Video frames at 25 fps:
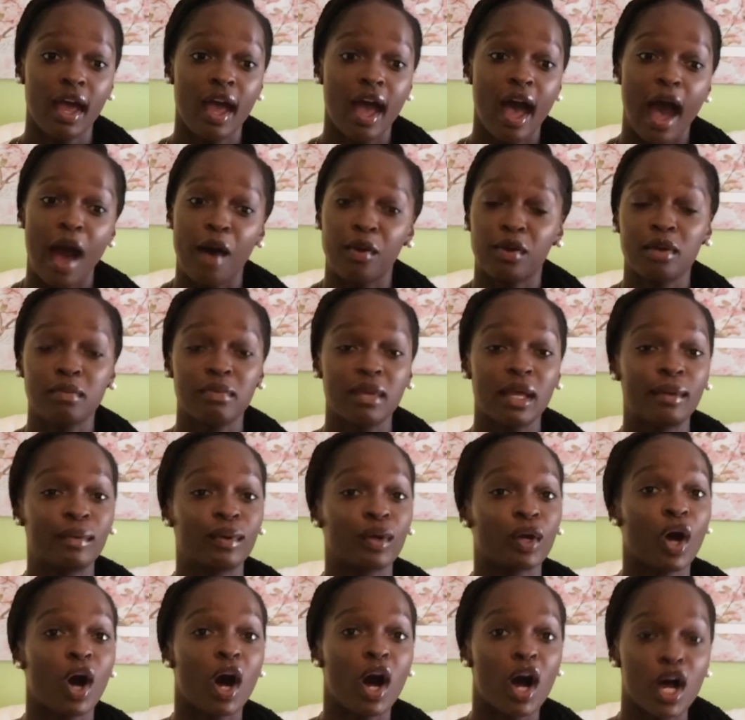I want to be able to
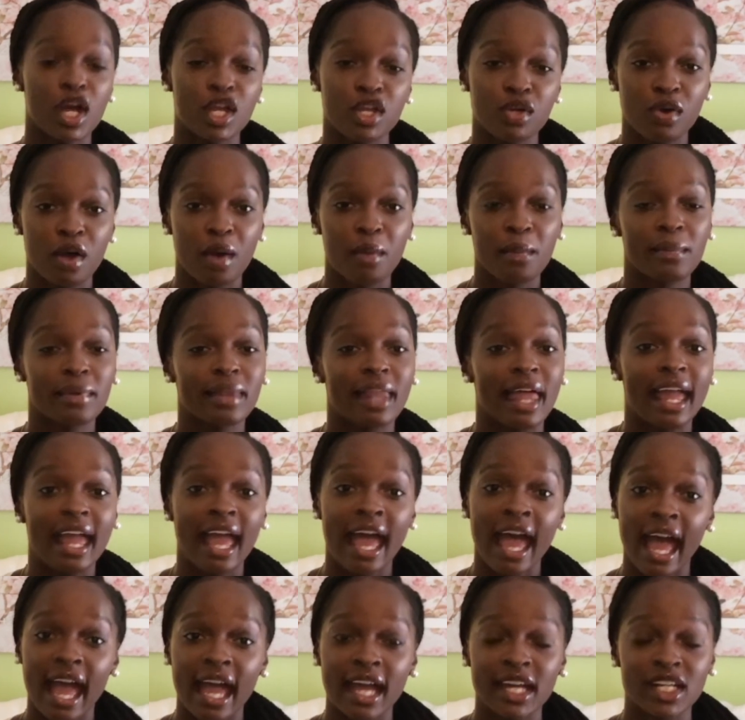call you up and be like,
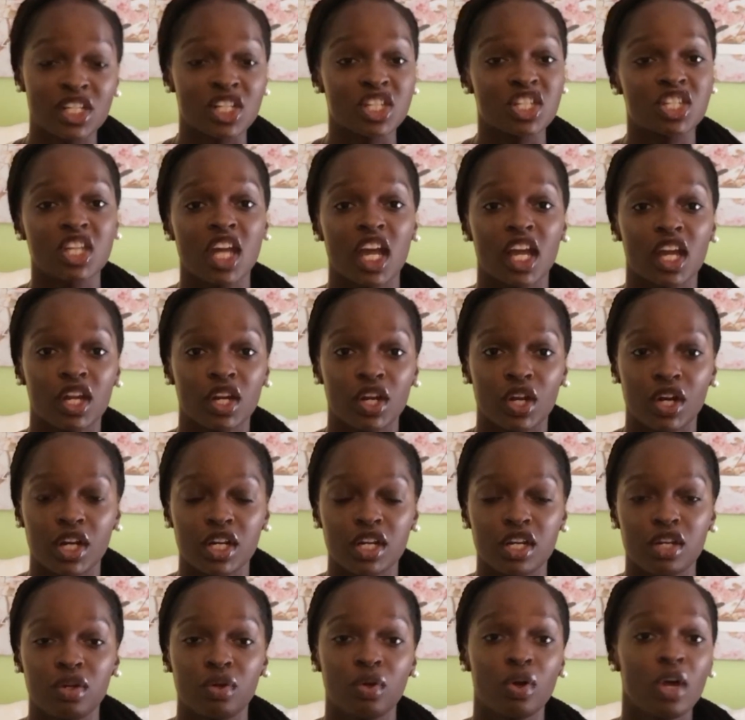hey, just checking on
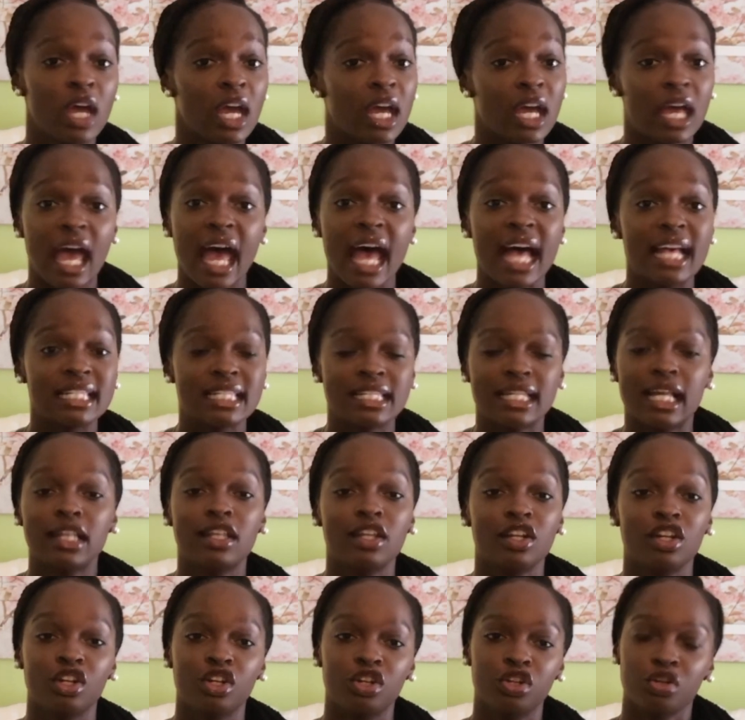you. Has
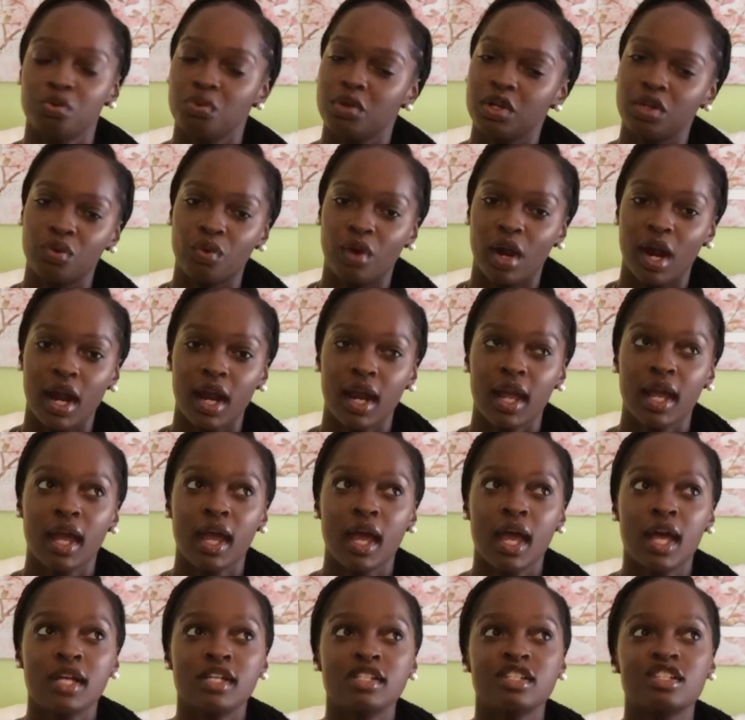nothing to do with work.
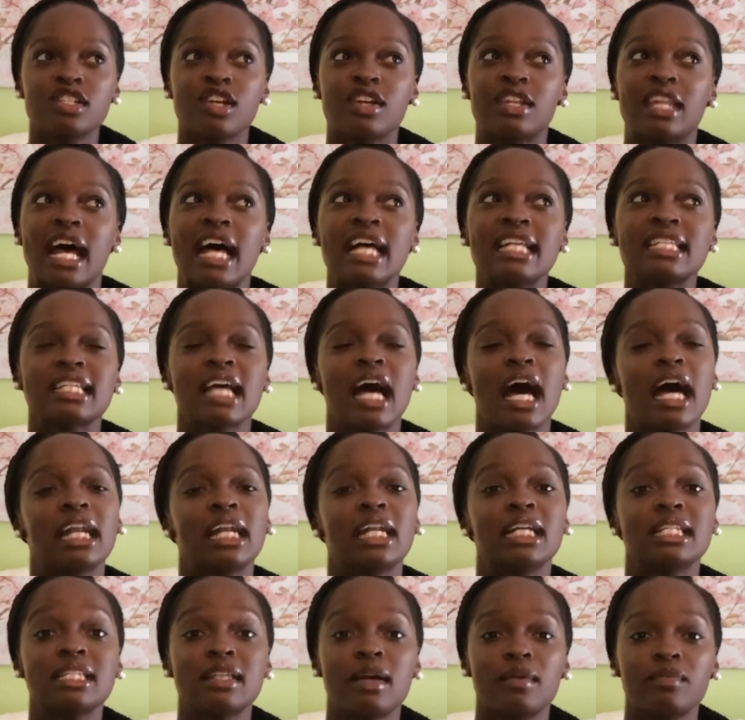So that's kind
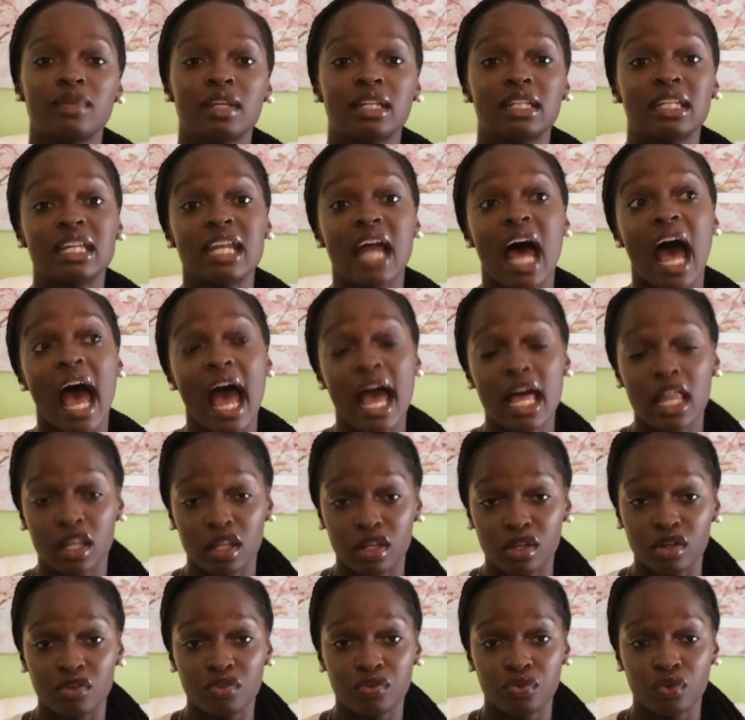of something that I
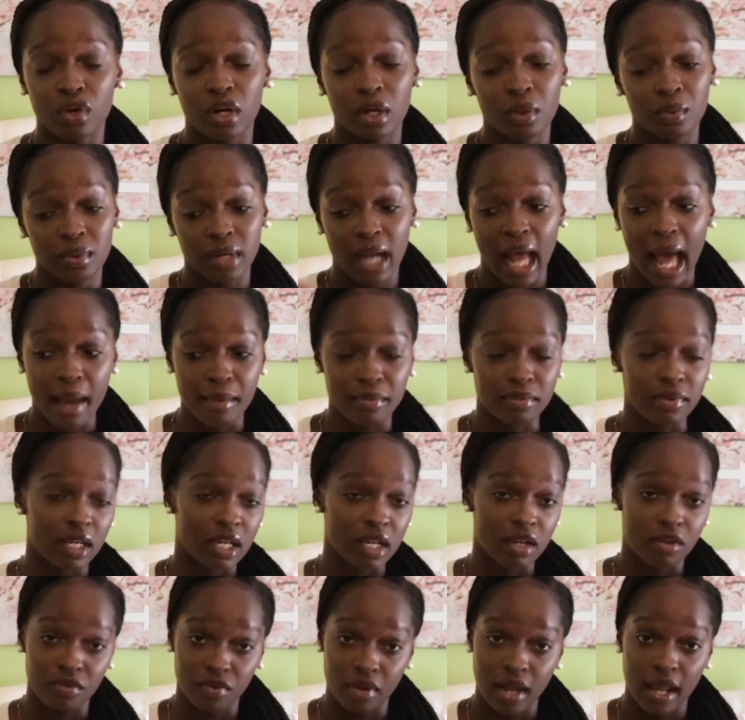look for when I'm
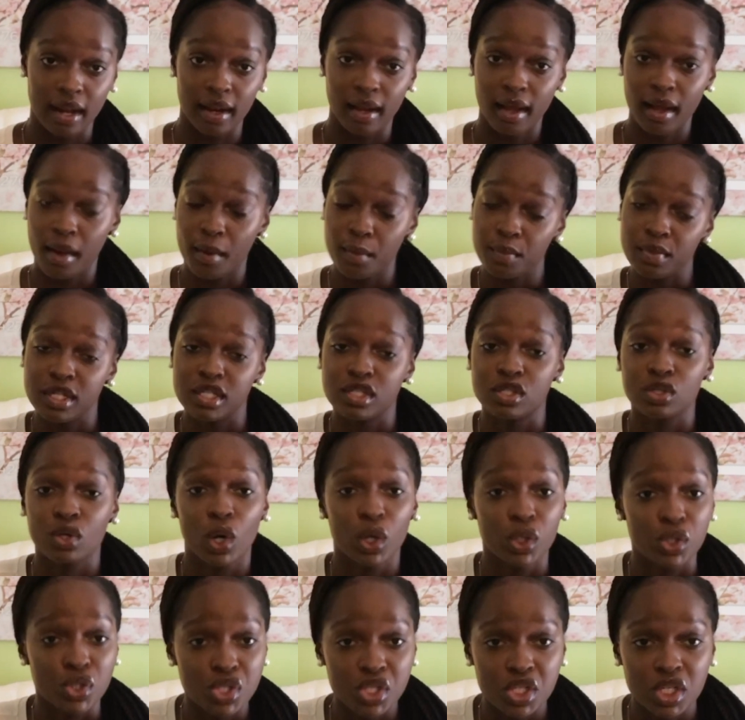looking at a company's
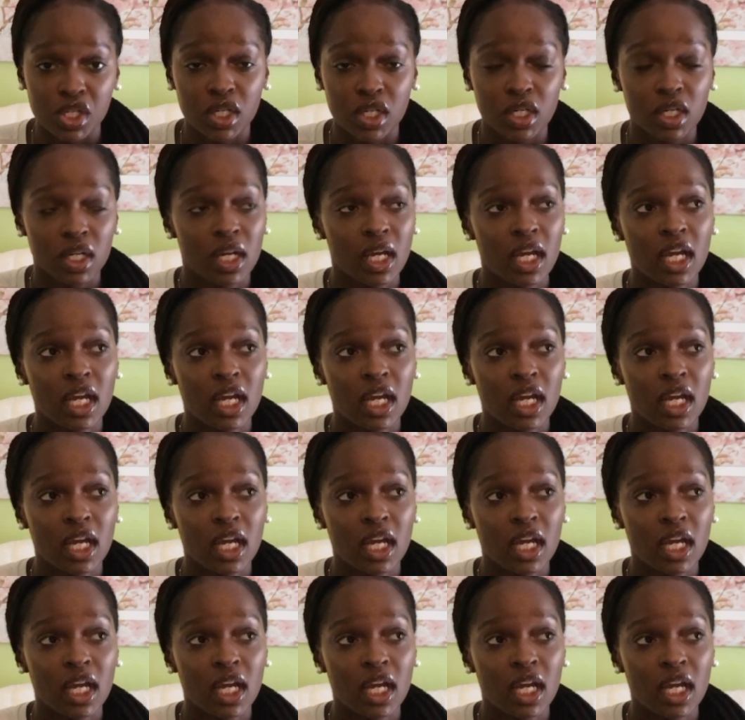culture.